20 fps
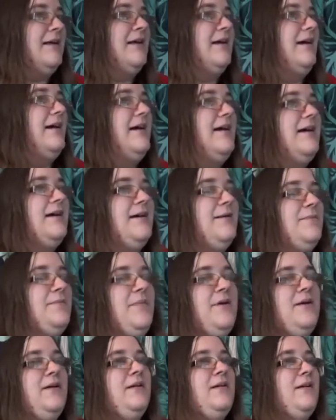
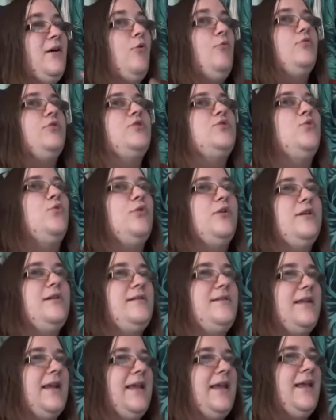Oh,
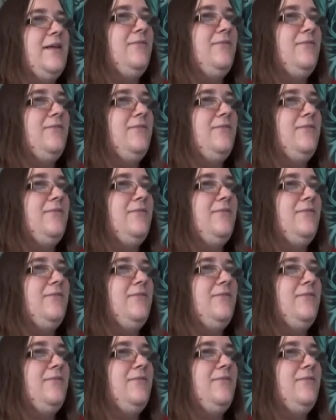doors, I can't